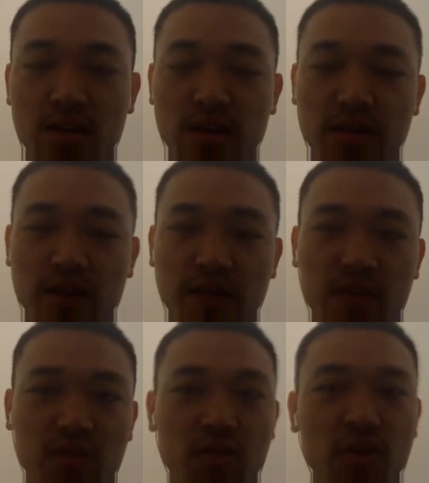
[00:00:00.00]
If you have
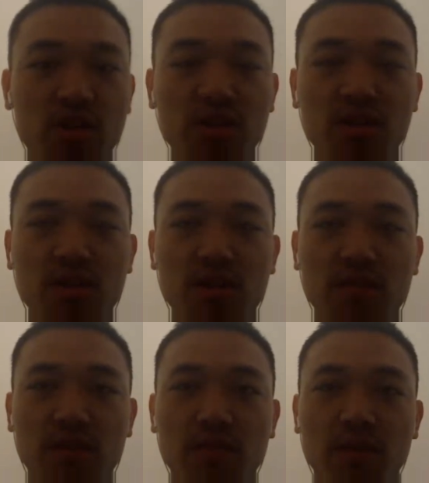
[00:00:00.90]
any questions,
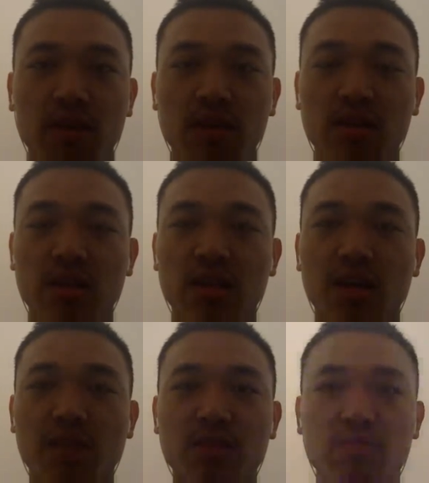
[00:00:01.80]
leave them in the
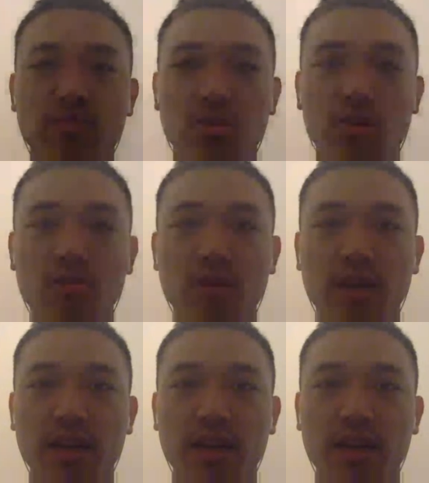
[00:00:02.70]
comments below